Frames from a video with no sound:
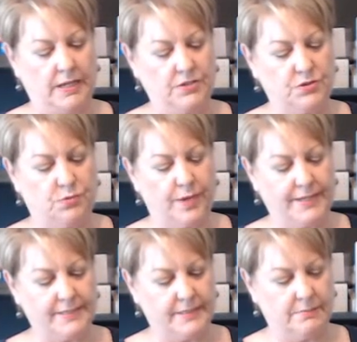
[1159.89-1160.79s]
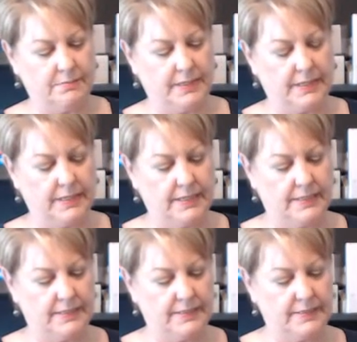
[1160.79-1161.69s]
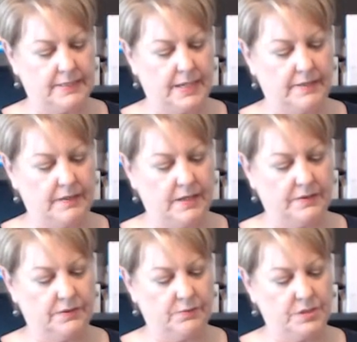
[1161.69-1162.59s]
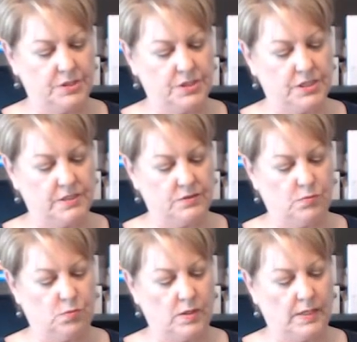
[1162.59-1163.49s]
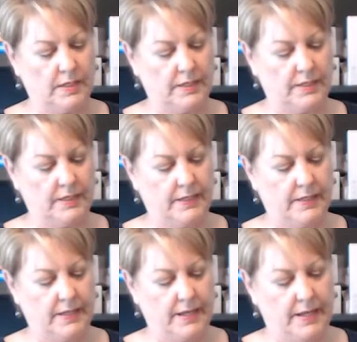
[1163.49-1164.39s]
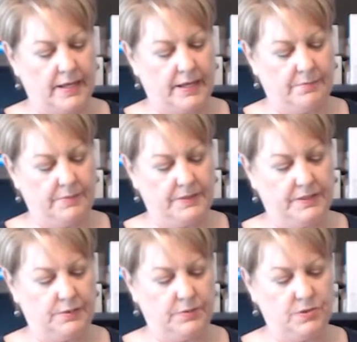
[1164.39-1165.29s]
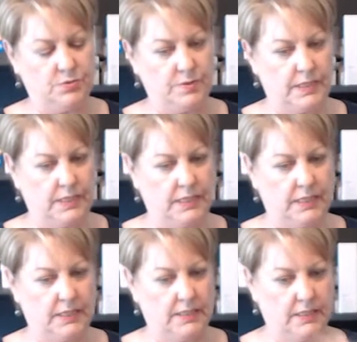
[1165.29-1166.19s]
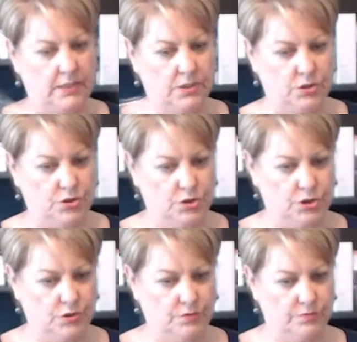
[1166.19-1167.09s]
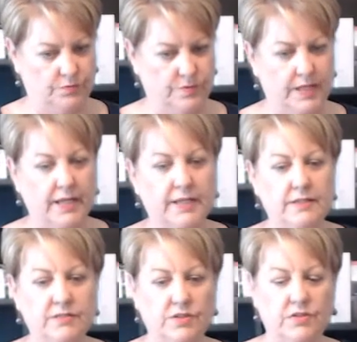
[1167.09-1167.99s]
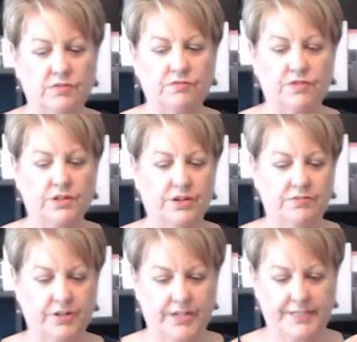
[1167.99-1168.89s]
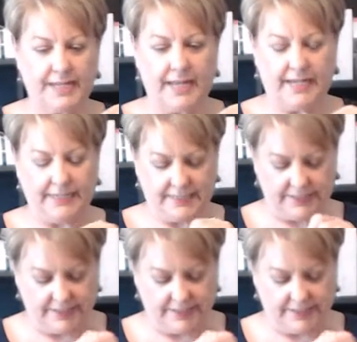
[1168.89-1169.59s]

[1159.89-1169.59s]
waste them because I thought there was just 1, but there was really 2. So they're very, very tight,